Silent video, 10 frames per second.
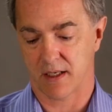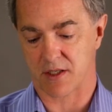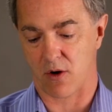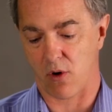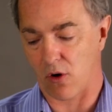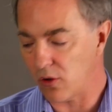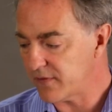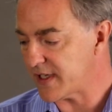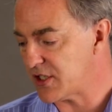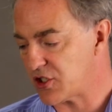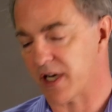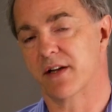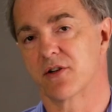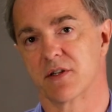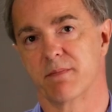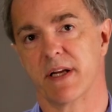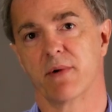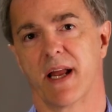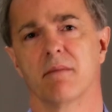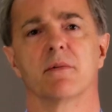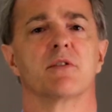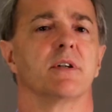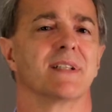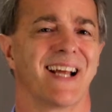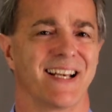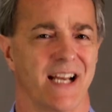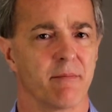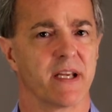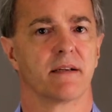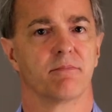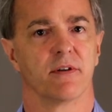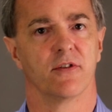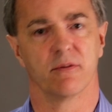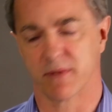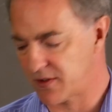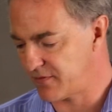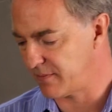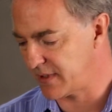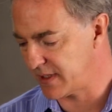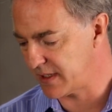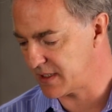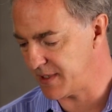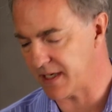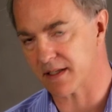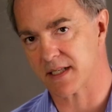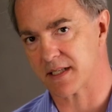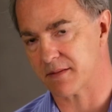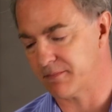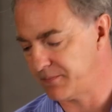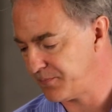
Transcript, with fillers: So all of these changes mean we get a much more dynamic performance from the speaker system.